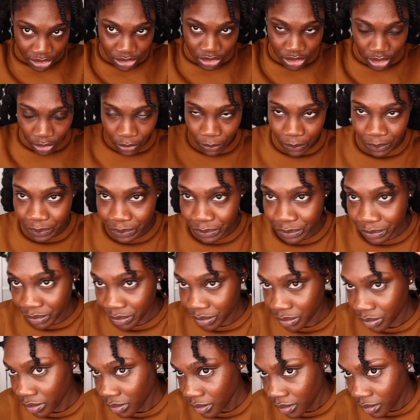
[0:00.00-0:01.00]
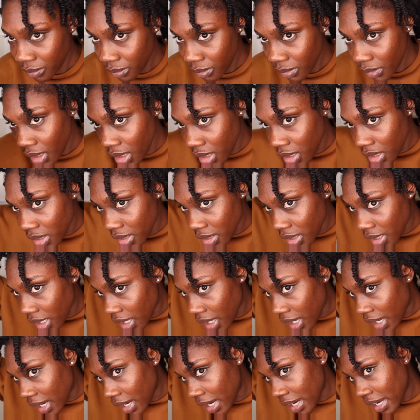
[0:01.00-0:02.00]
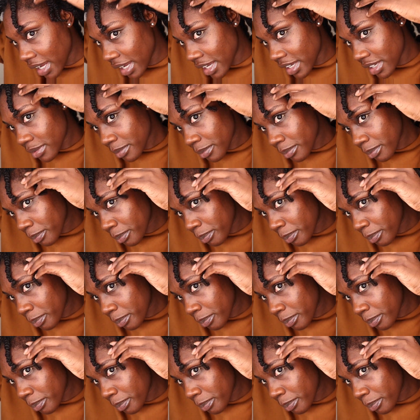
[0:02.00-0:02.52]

So I